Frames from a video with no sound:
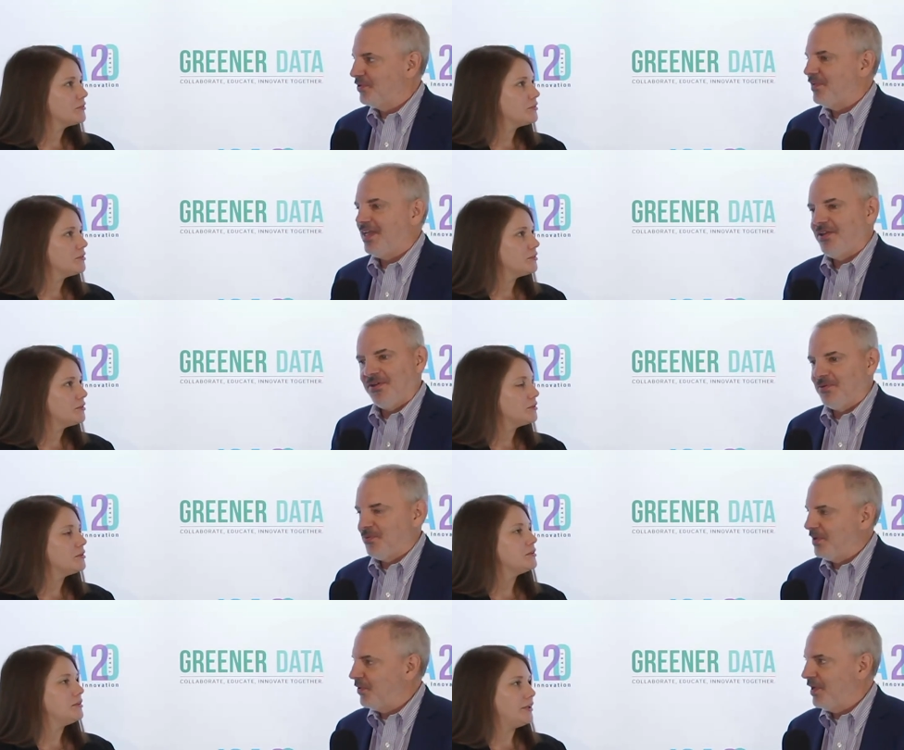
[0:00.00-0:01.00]
Speaker 1: value. And
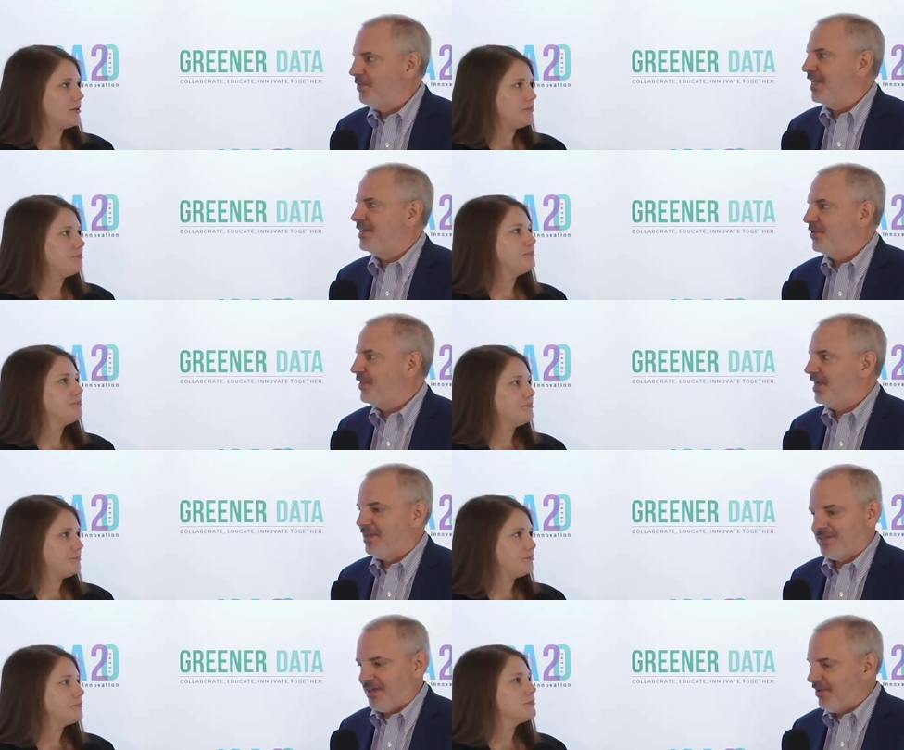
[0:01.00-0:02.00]
one great way to do that
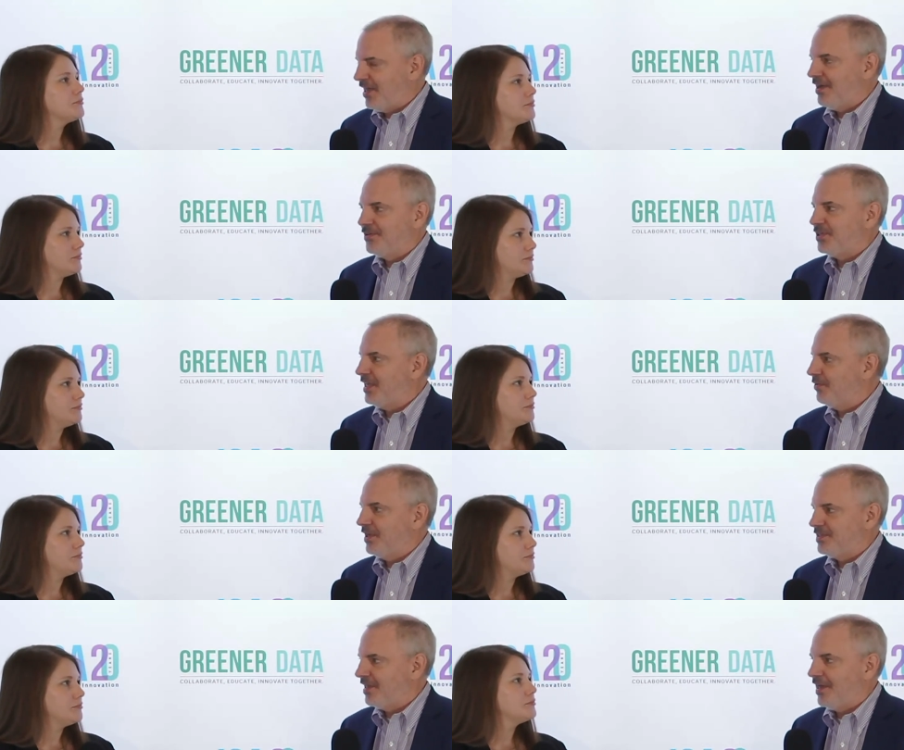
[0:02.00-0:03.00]
is having higher take
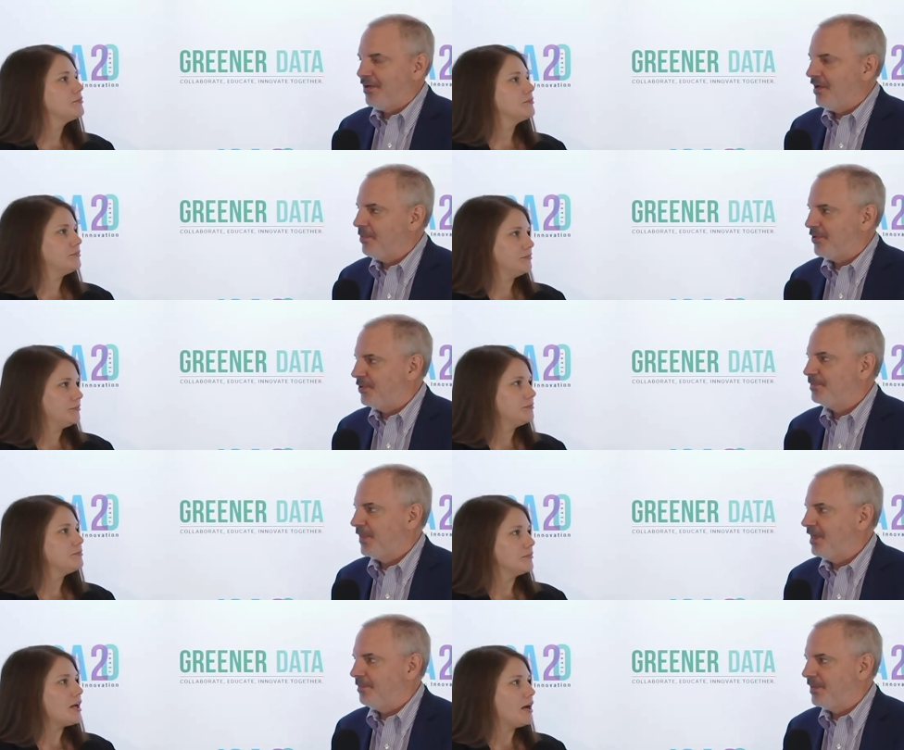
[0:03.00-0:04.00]
rates and higher ARPU.
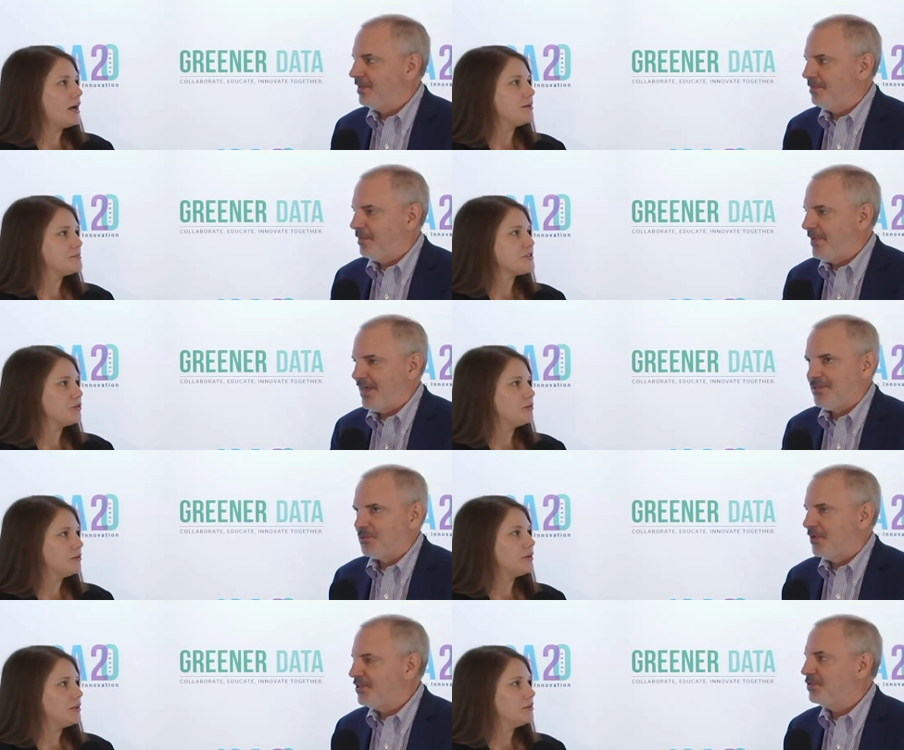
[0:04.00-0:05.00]
Um, Absolutely. the math is
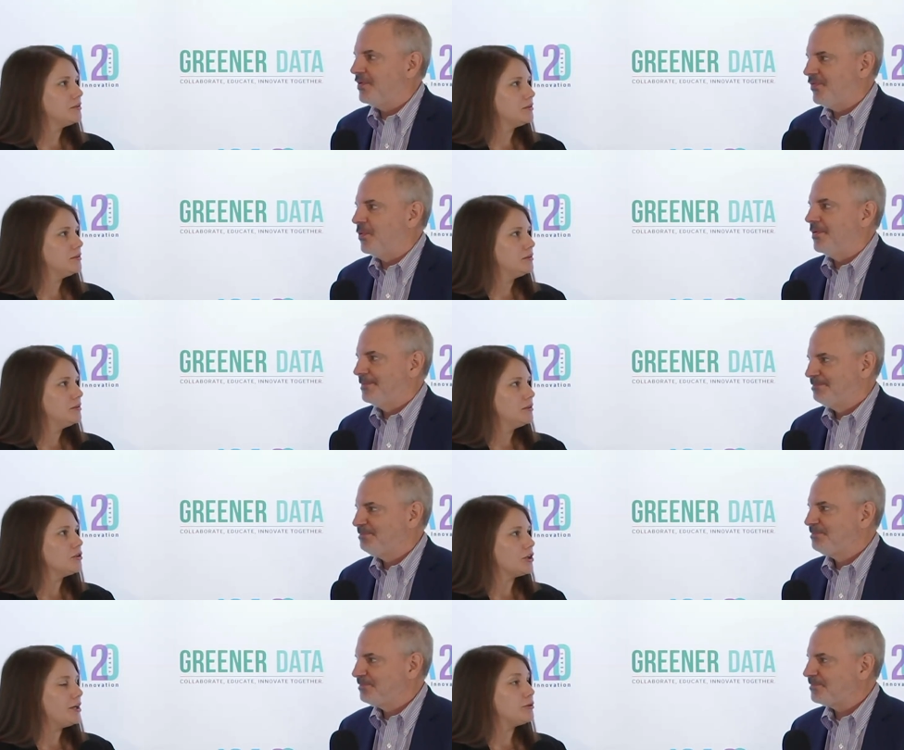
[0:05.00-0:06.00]
pretty straightforward.
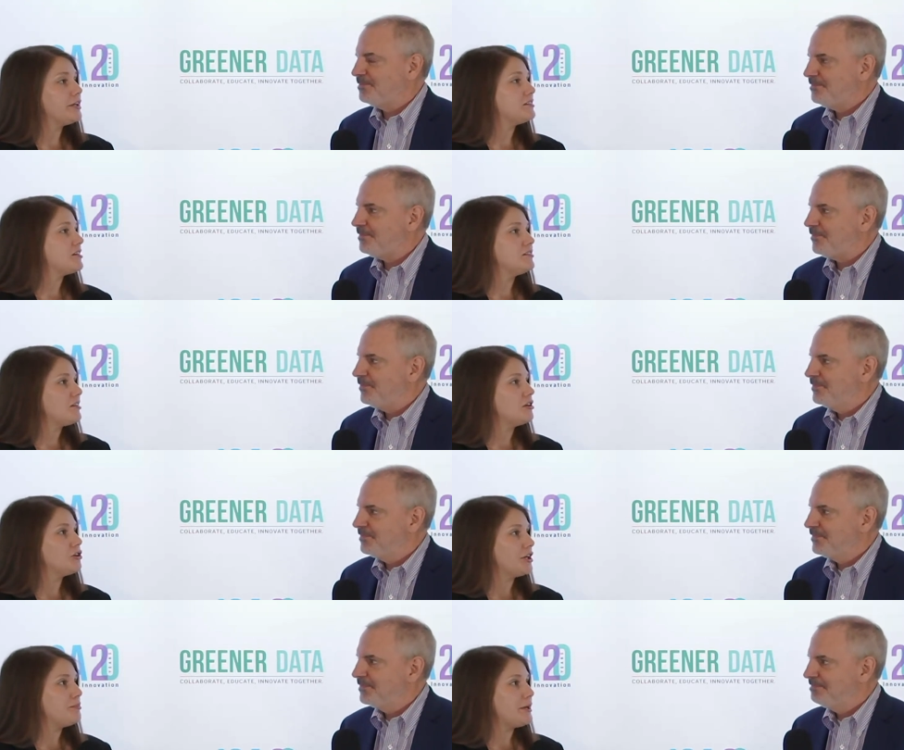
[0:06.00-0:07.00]
Speaker 2: Great. Well, that sounds like a
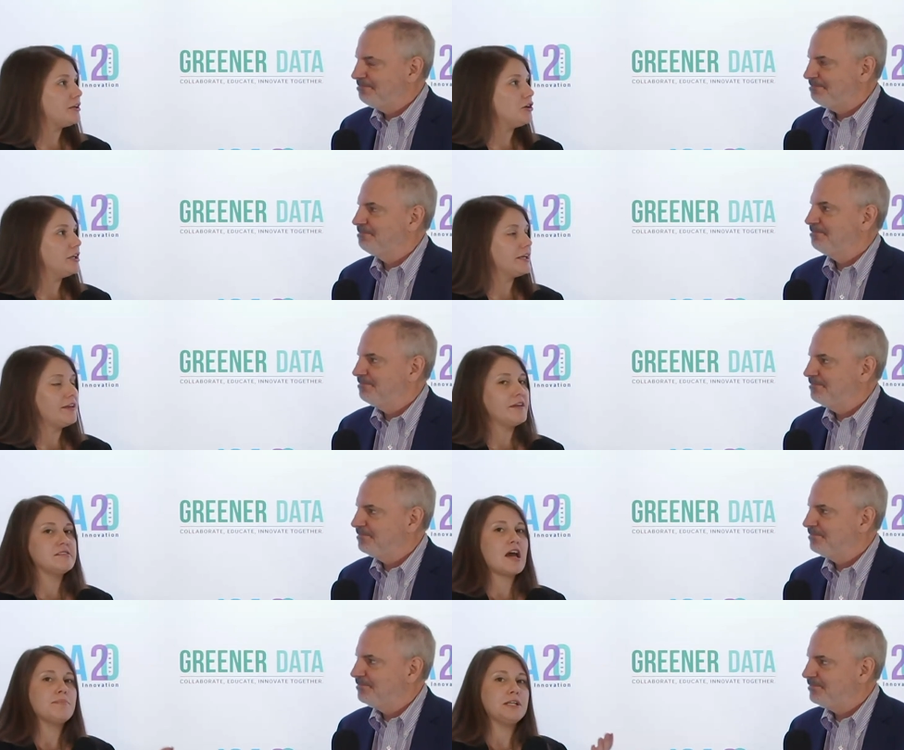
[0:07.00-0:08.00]
great panel. Again, that's
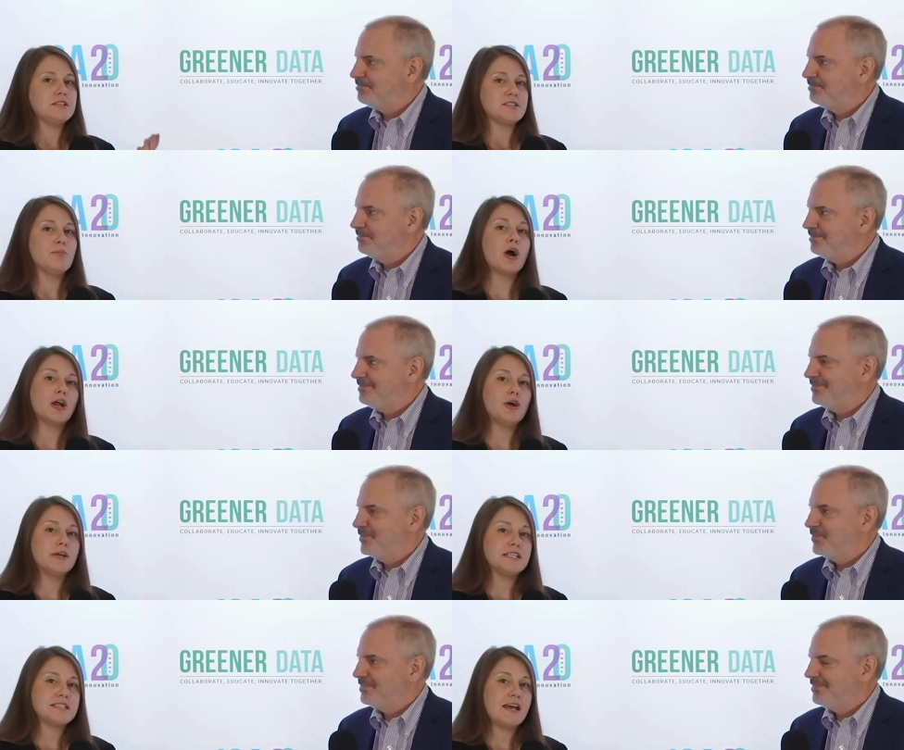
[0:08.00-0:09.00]
happening tomorrow
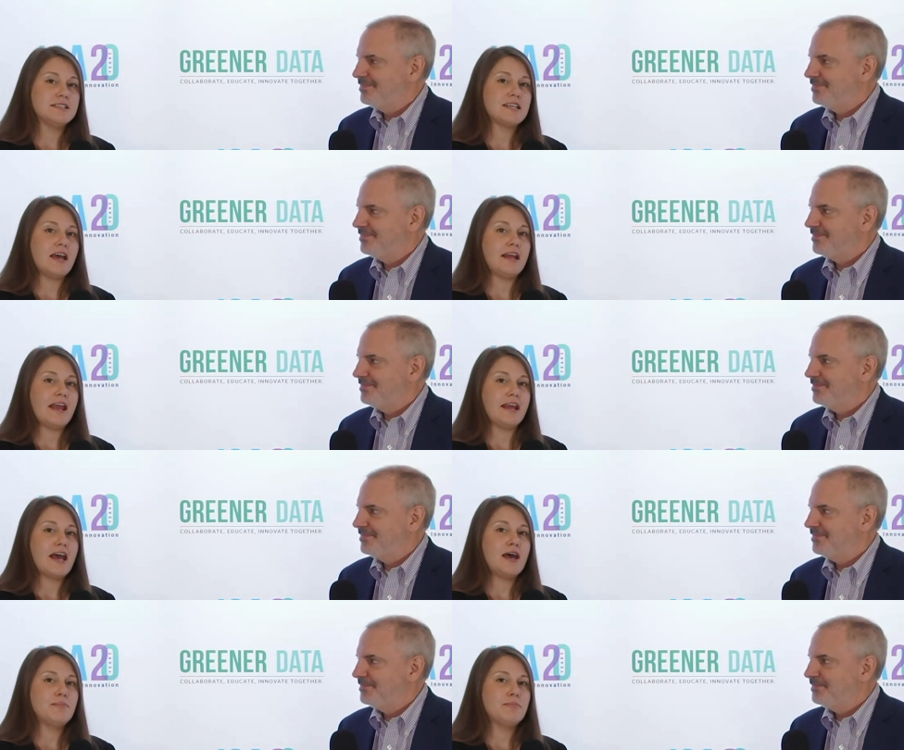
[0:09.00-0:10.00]
at 10 10
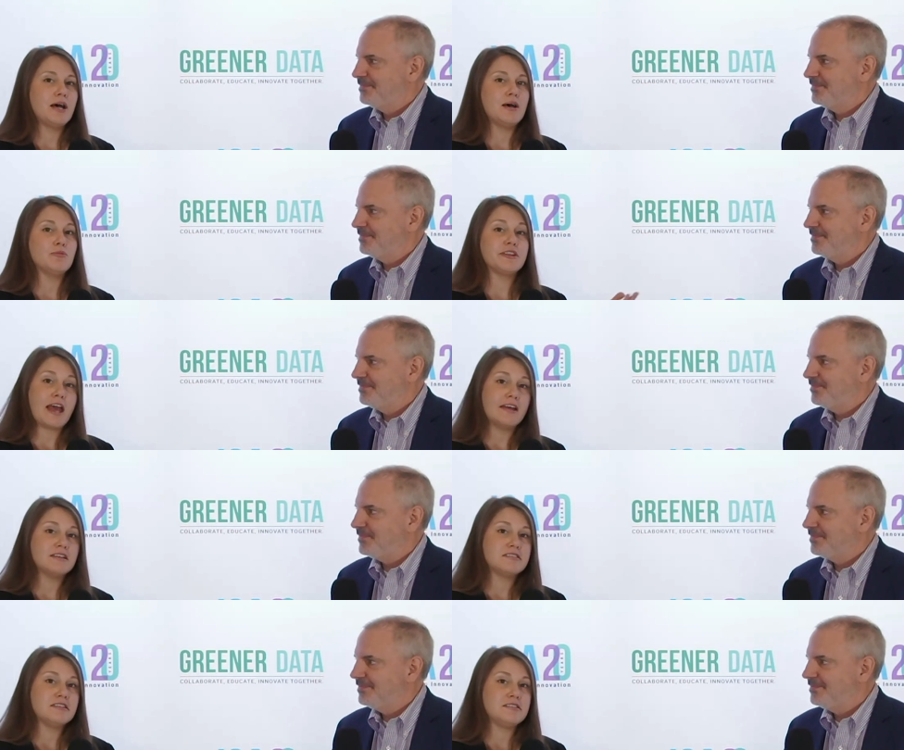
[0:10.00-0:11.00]
a.m. Um, with
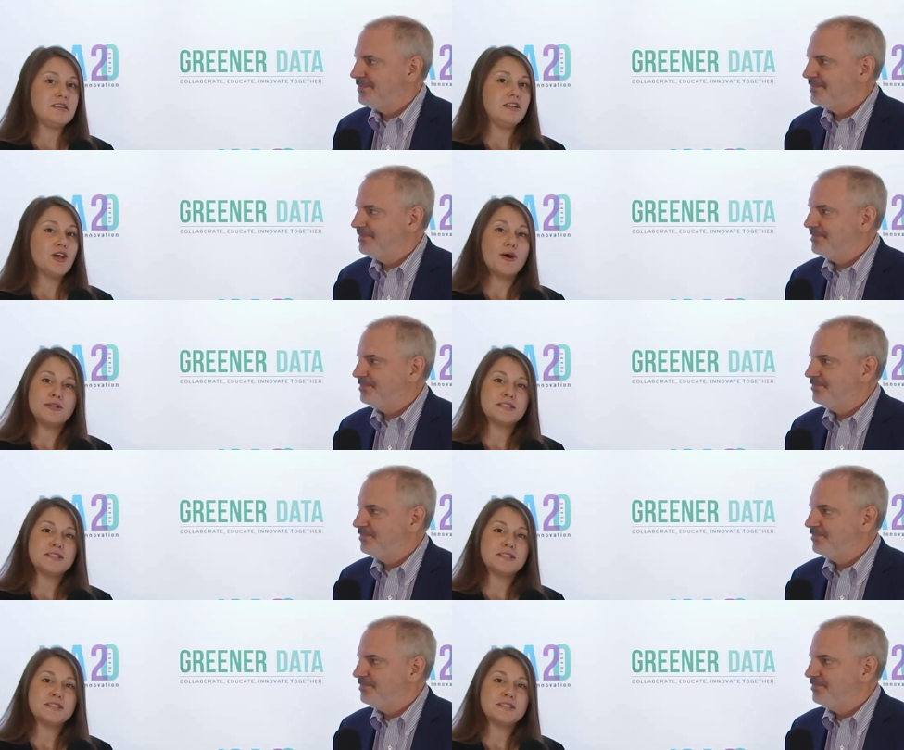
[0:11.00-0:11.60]
Calix's CEO and